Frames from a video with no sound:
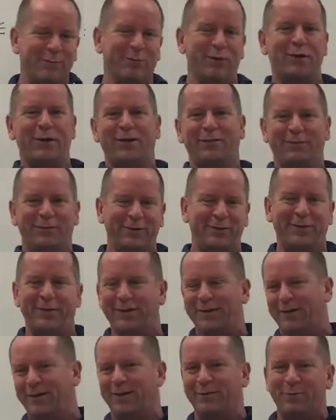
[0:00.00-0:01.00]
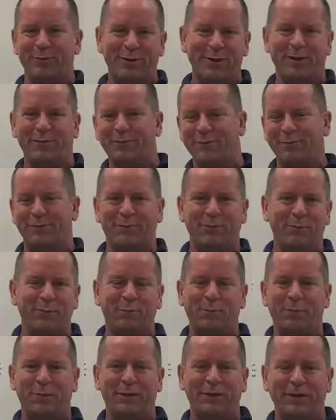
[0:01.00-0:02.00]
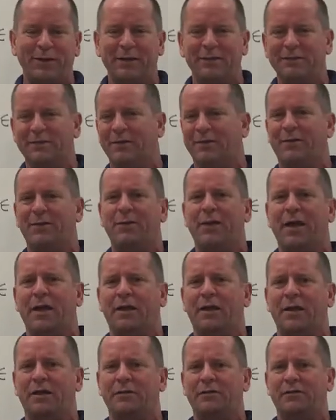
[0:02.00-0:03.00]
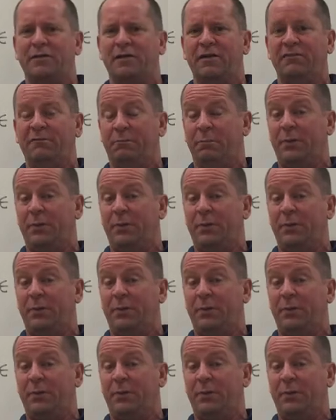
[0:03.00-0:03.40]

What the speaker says: one every four plays and all that kind of stuff.